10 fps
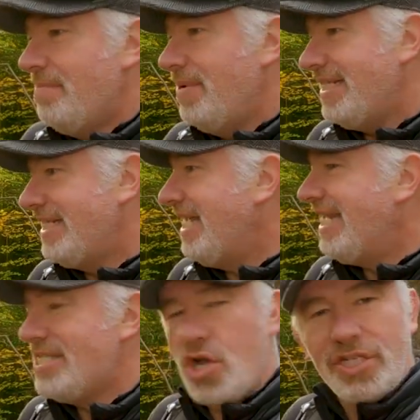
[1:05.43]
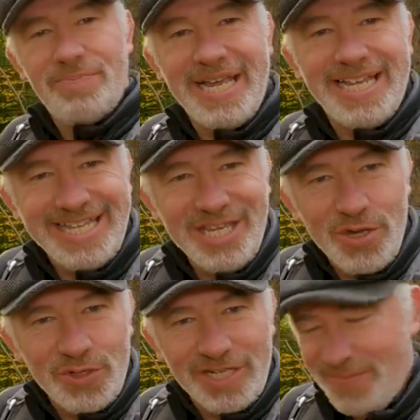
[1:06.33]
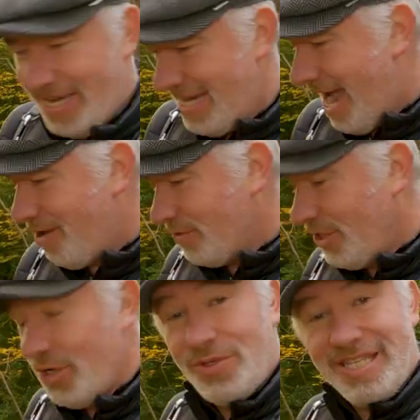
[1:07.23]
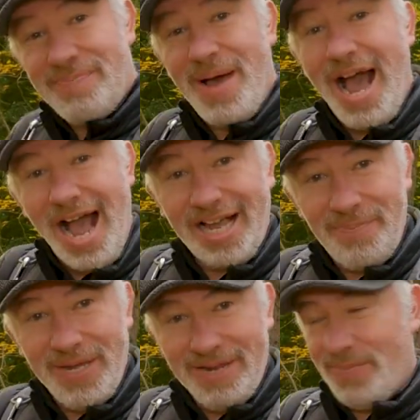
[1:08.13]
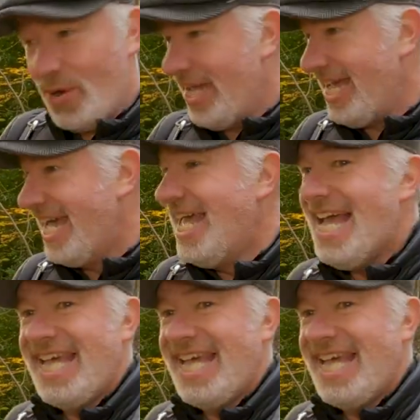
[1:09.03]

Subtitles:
But it's not as big as it used to be now due to the park being put here,